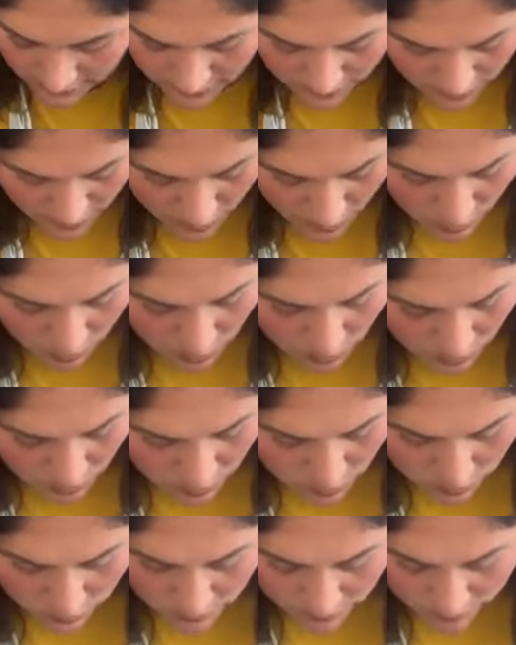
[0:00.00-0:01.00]
even
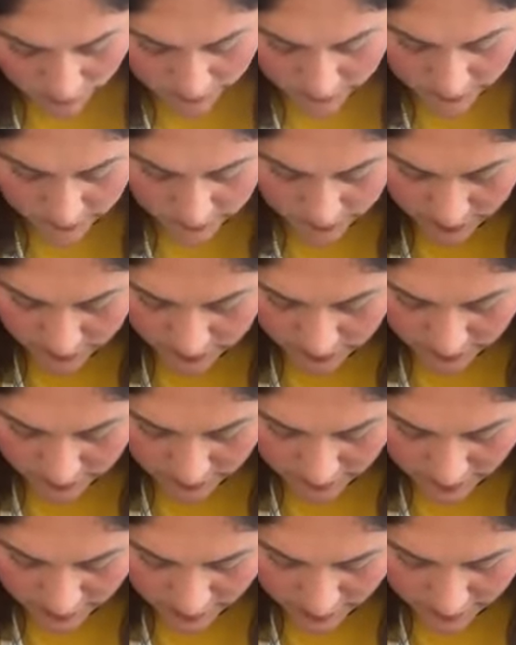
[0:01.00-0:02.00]
though,
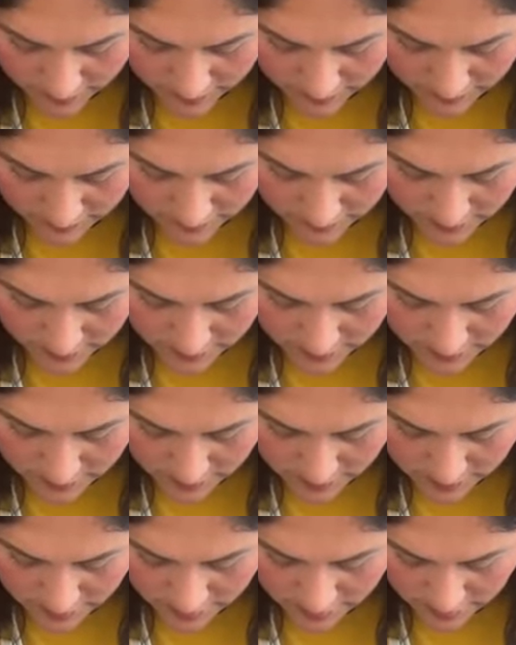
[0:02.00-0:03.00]
yeah,
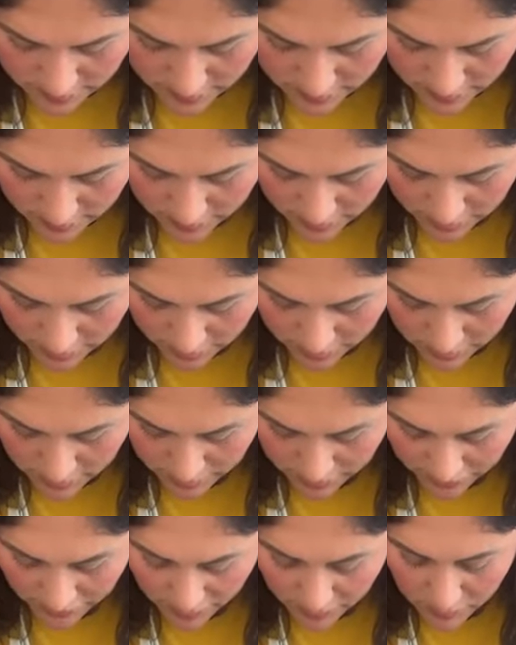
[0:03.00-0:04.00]
I'm
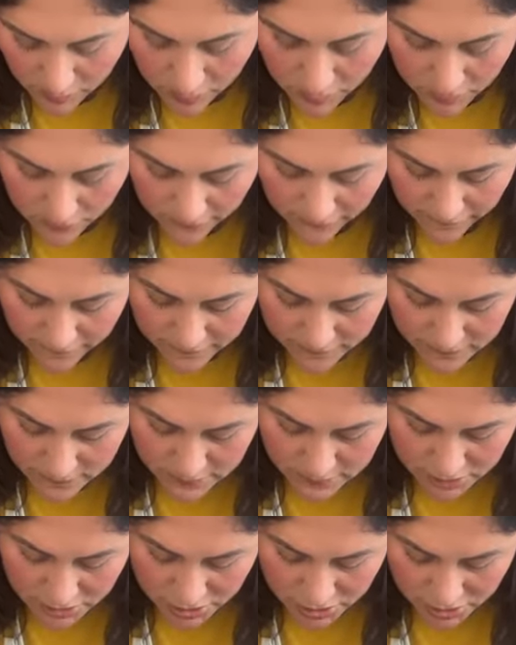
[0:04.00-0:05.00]
gonna remove
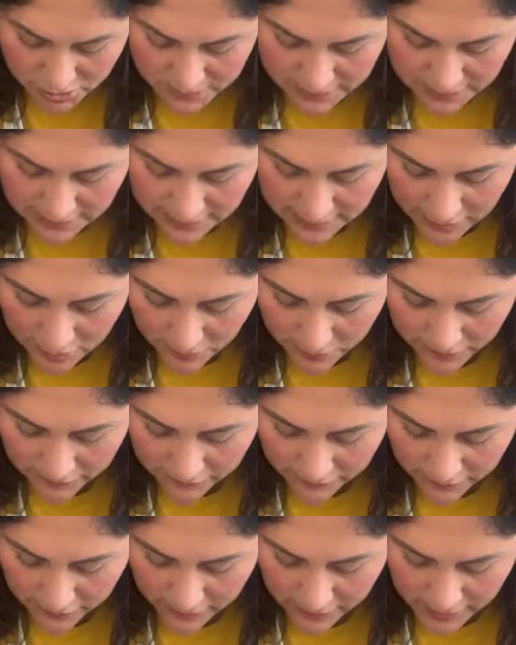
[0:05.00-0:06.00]
just a
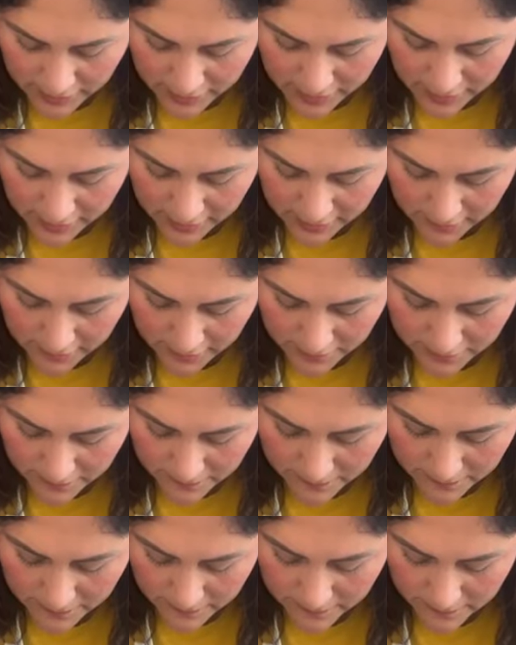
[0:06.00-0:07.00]
little bit from
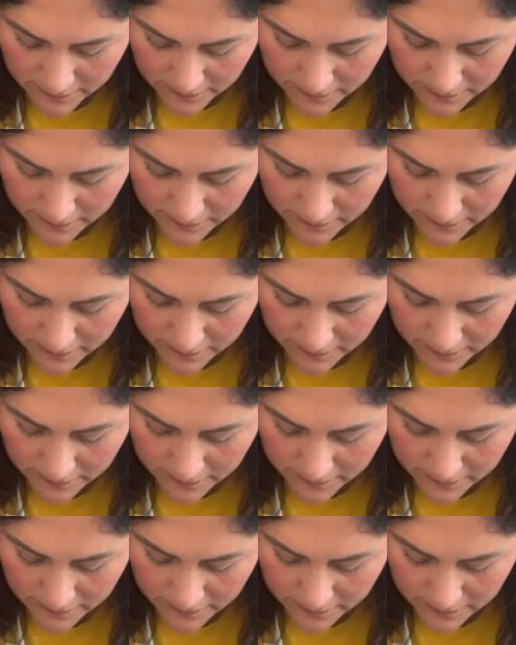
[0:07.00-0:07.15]
here.